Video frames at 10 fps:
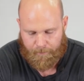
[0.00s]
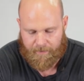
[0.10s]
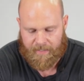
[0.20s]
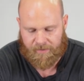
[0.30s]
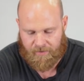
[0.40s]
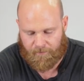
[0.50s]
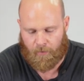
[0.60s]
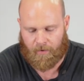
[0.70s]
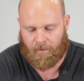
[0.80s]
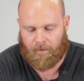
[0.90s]
preach
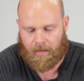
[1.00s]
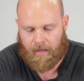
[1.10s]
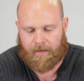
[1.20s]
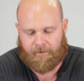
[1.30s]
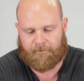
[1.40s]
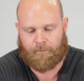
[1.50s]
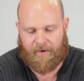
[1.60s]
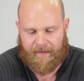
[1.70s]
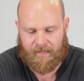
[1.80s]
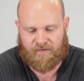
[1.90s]
for a lot of
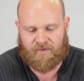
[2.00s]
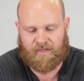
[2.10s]
brands,